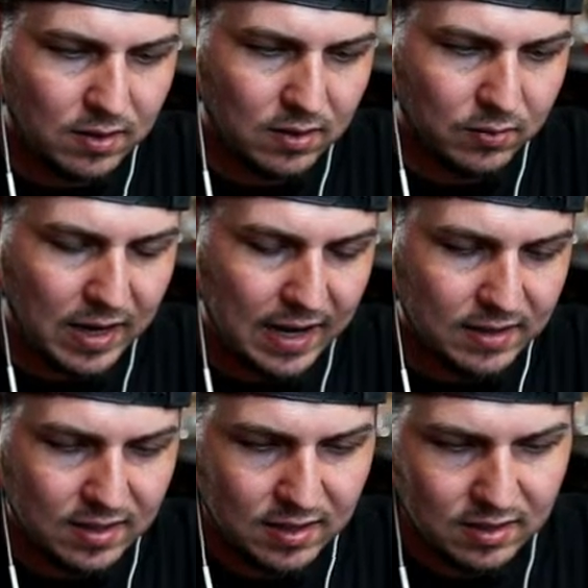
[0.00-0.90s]
All
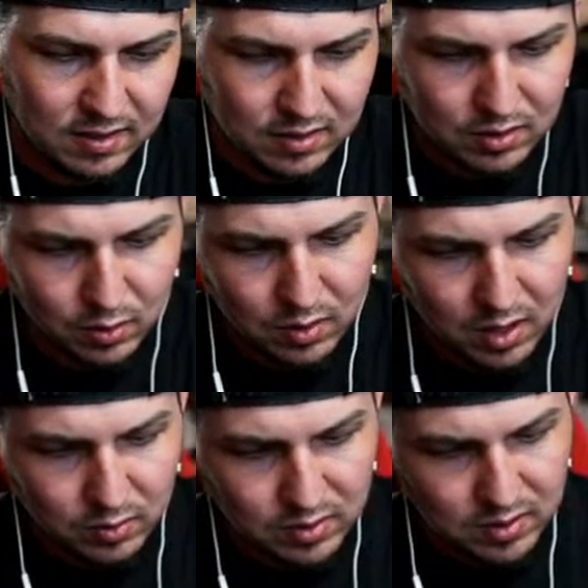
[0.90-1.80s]
right, so
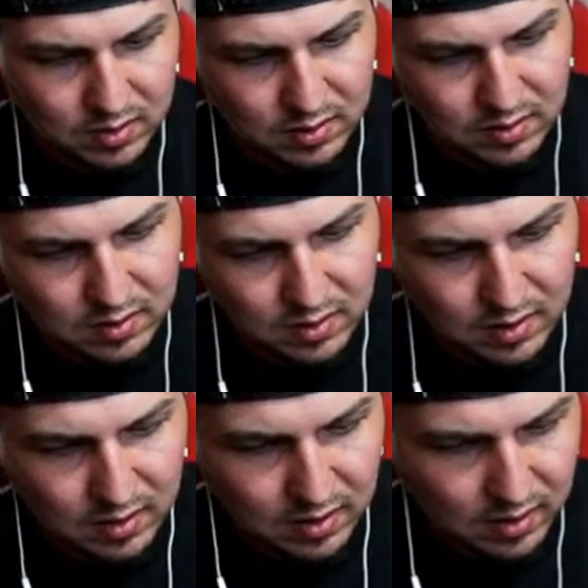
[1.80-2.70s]
close.
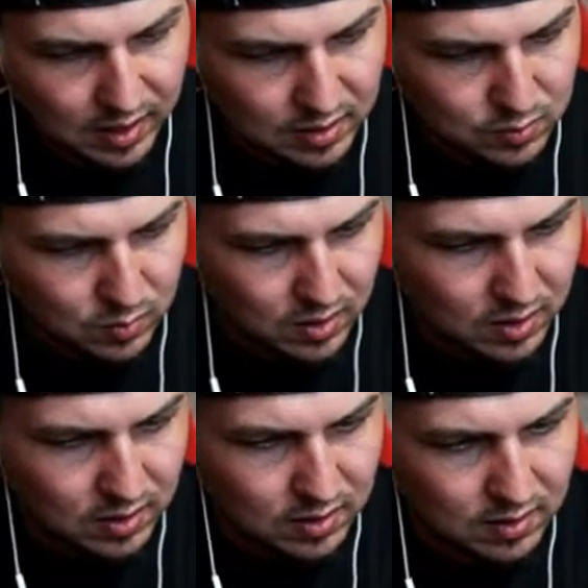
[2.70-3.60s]
Last
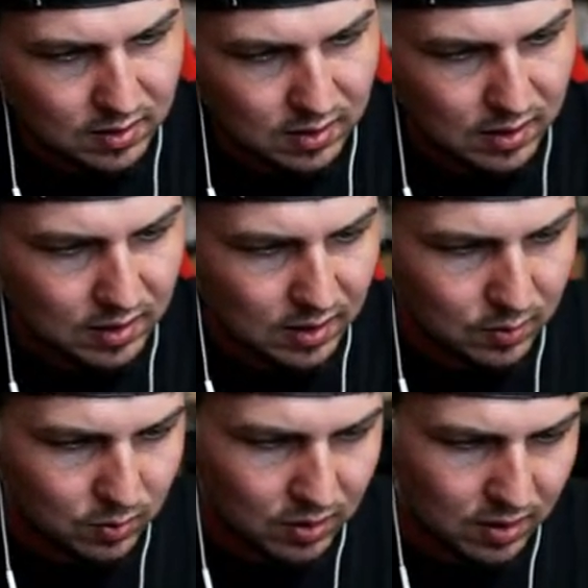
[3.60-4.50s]
one, and
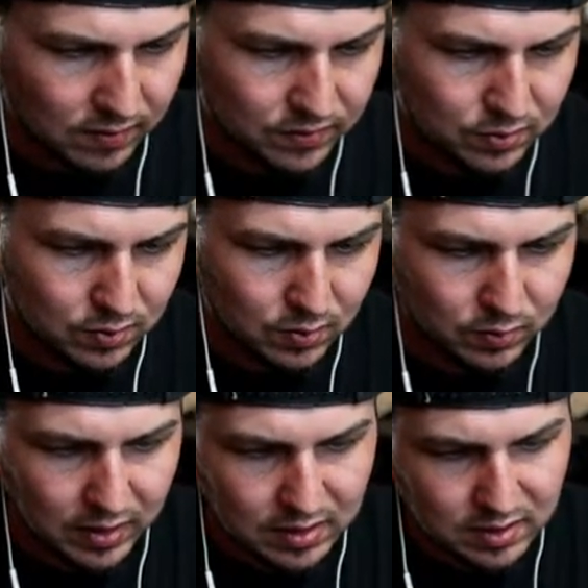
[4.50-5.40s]
then we're off to the
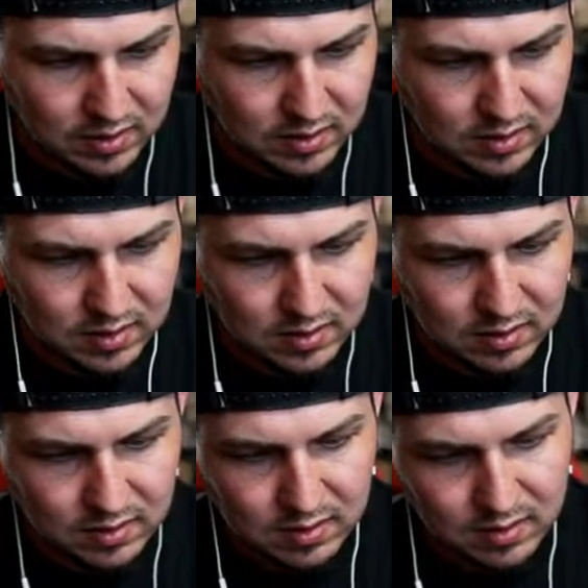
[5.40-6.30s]
races.
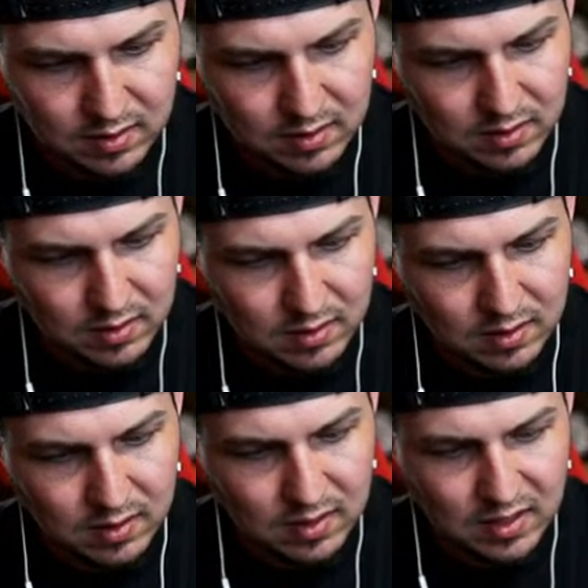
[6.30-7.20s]

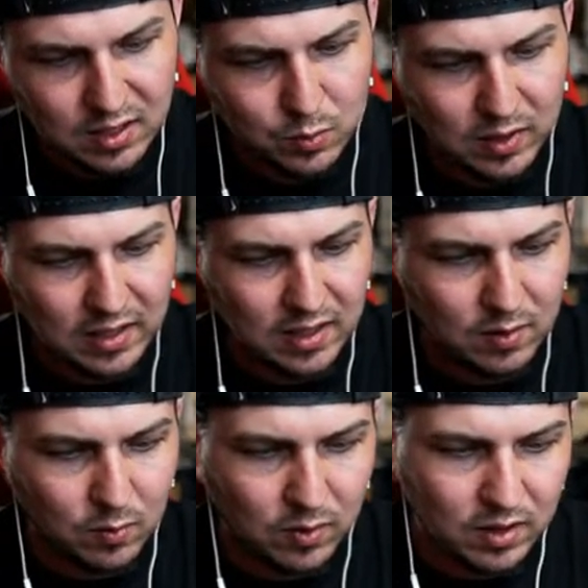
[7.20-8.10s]
This is what I
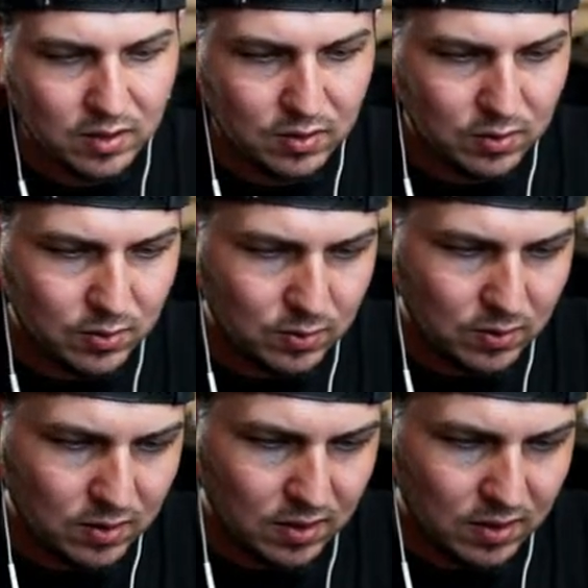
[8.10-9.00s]
didn't want to
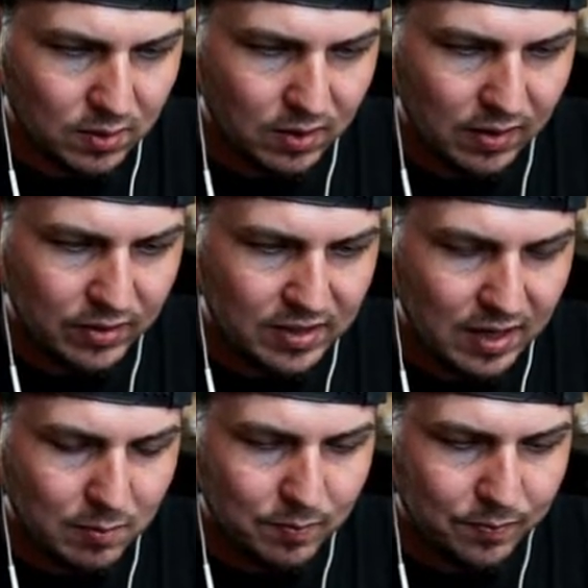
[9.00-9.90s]
do every
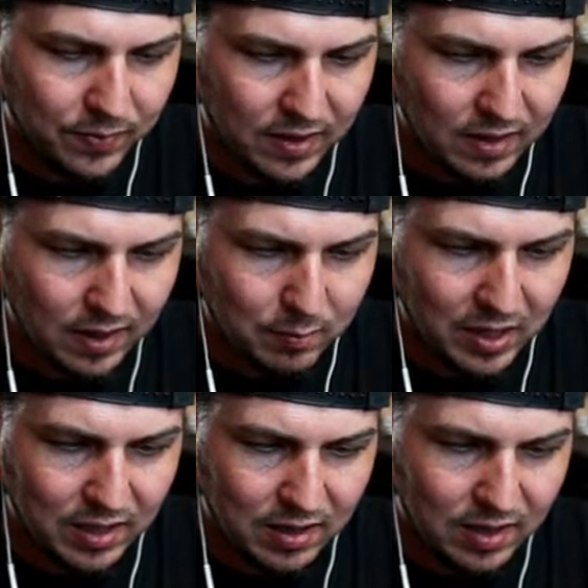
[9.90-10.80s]
time I
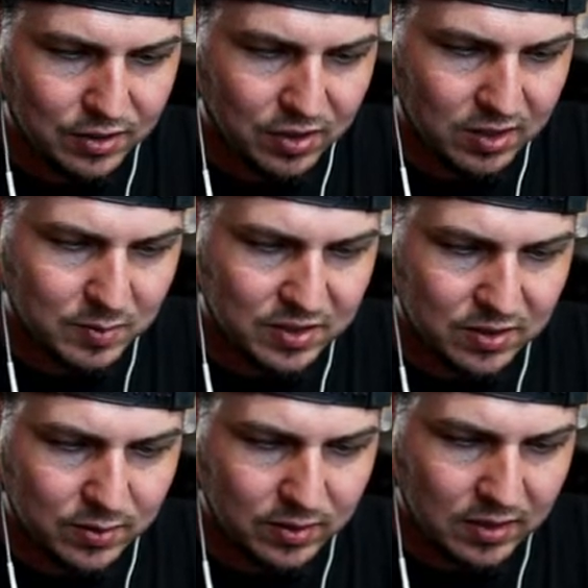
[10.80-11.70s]
made adjustments
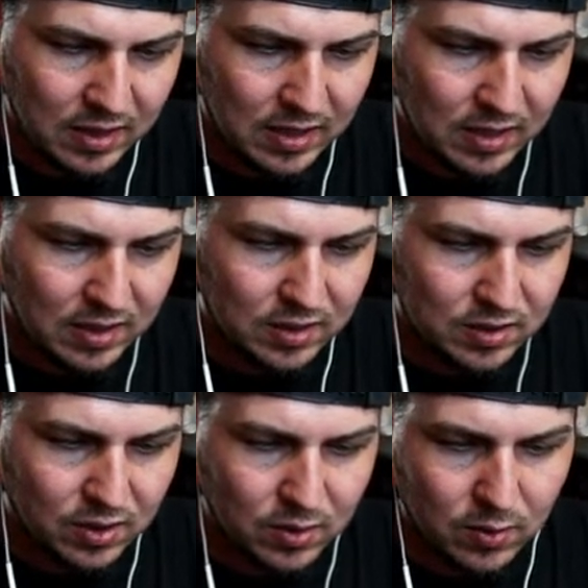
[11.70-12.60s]
to it.
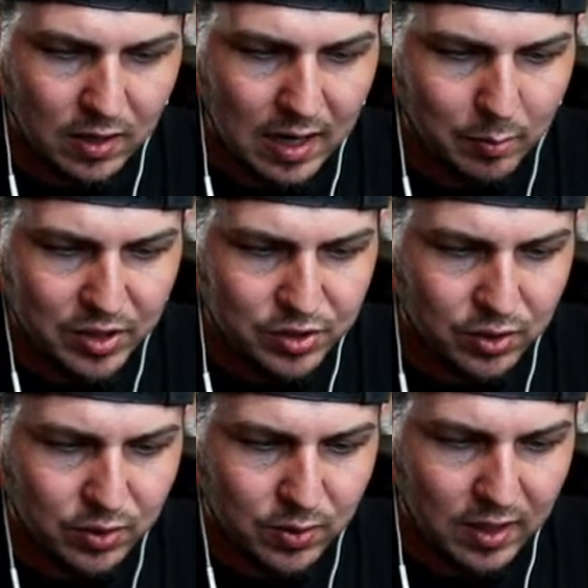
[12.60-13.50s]
So I'm going to
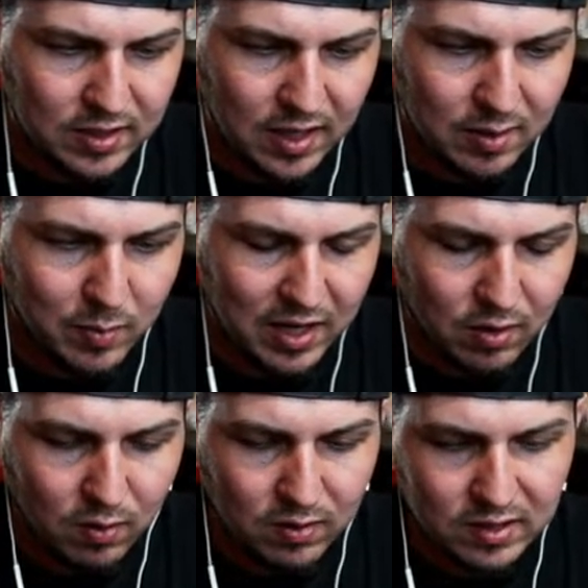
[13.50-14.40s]
show you guys how to make
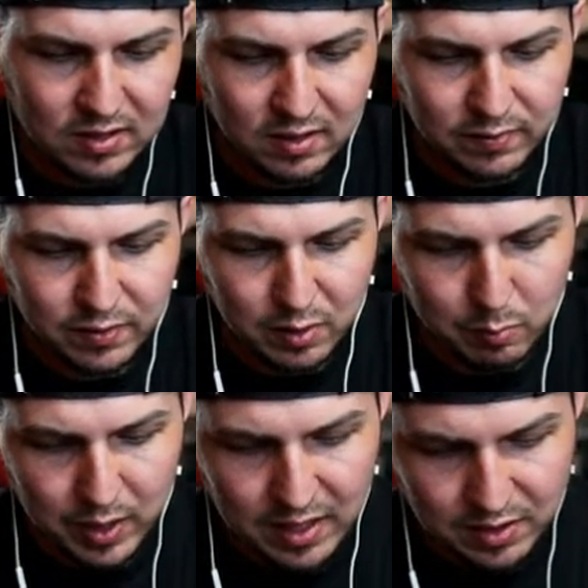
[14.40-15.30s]
all this stuff for your
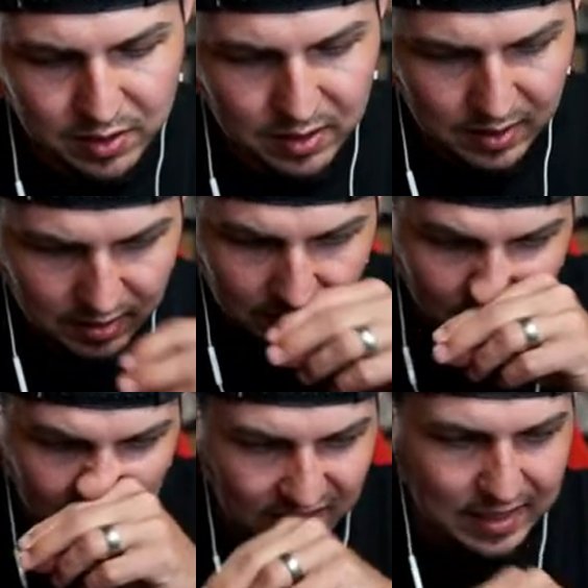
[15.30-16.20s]
bench
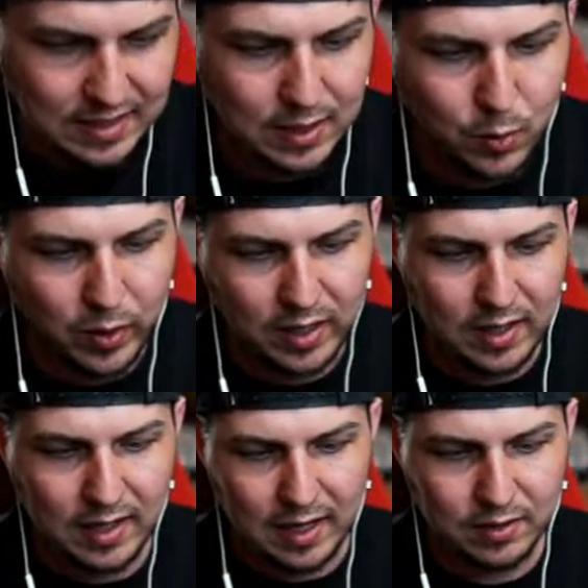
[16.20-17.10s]
with easy, quick
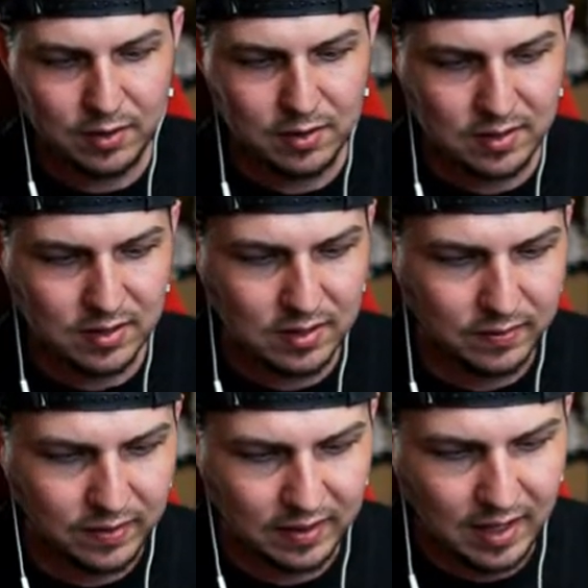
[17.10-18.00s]
connectors and
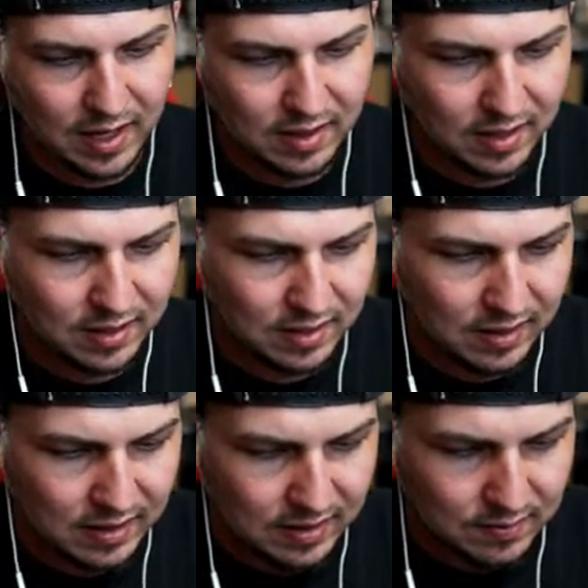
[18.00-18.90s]
stuff like that. That's
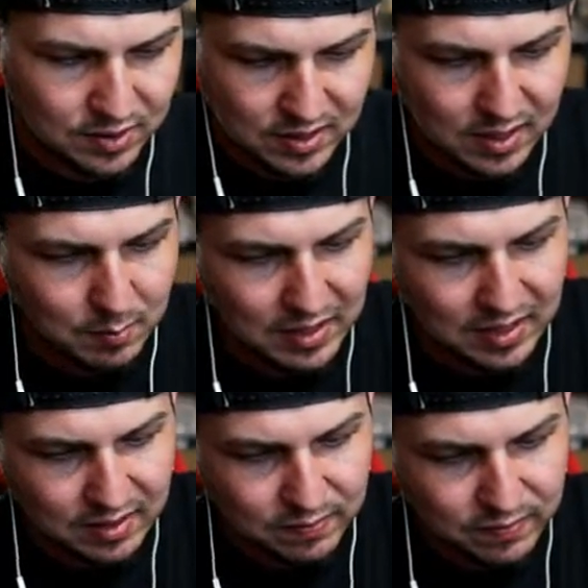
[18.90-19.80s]
just going to make
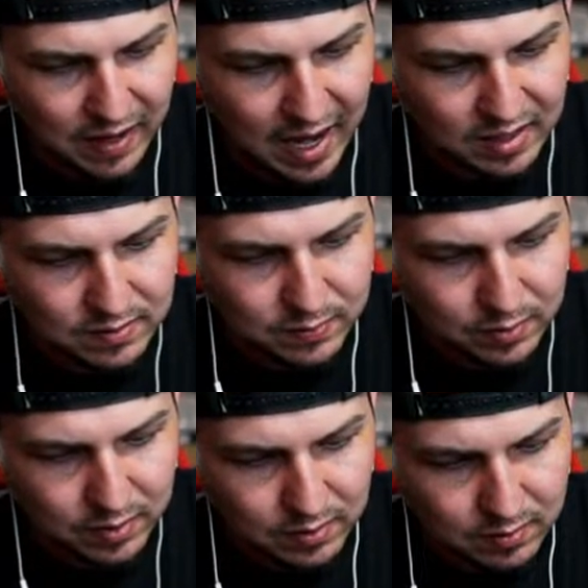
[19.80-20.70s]
things fast
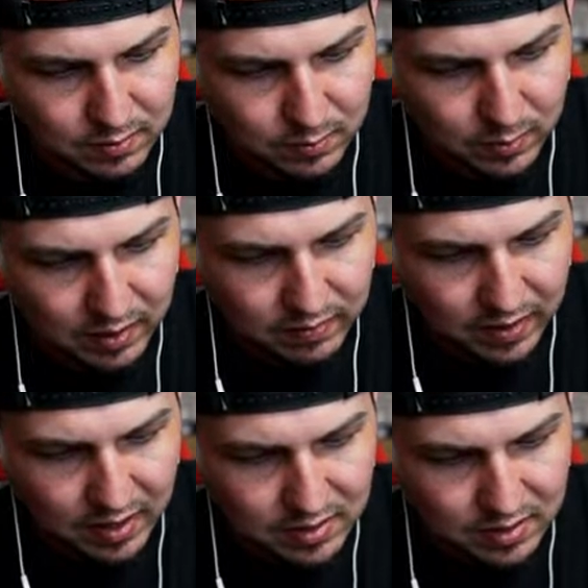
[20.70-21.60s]
for you, way
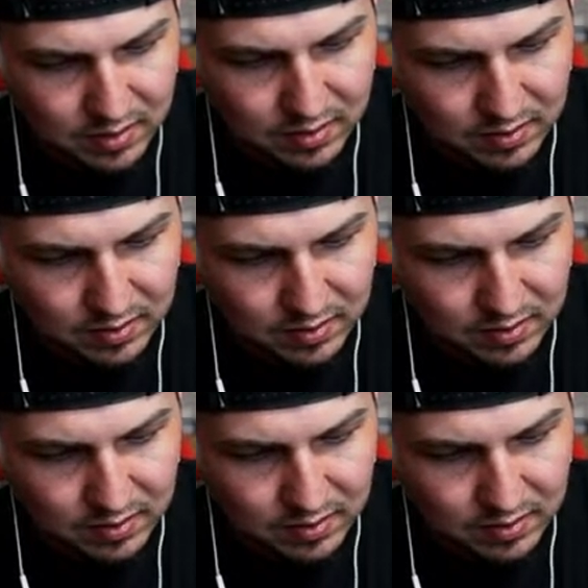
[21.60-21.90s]
faster.